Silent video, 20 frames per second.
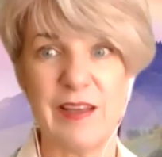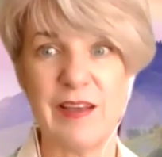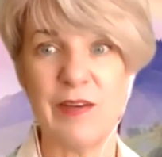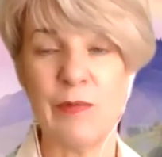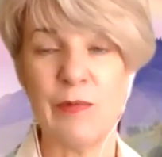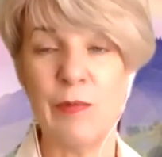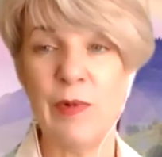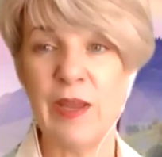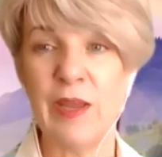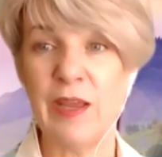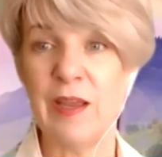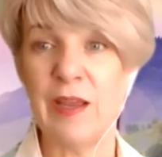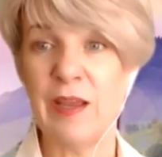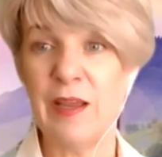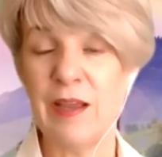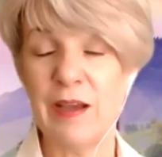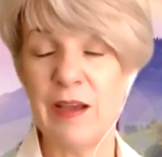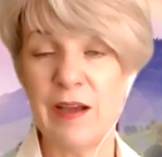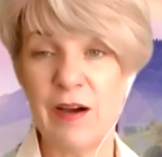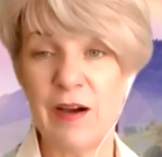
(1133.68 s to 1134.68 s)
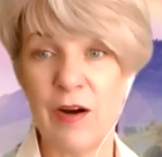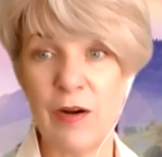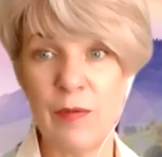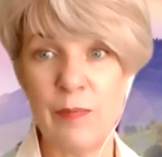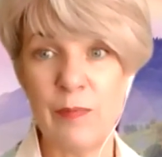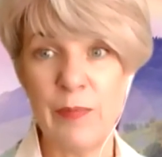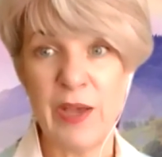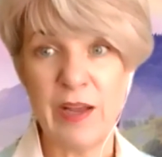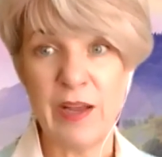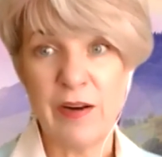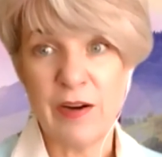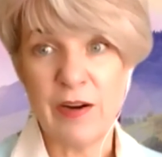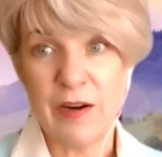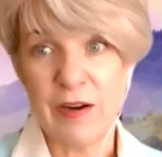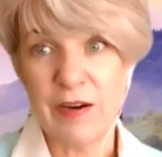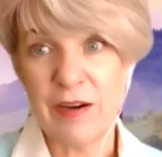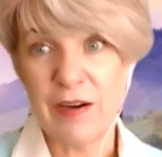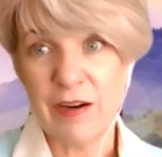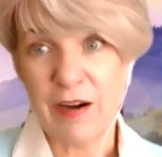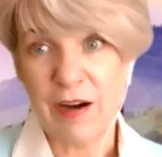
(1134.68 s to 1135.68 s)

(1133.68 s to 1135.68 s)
We are better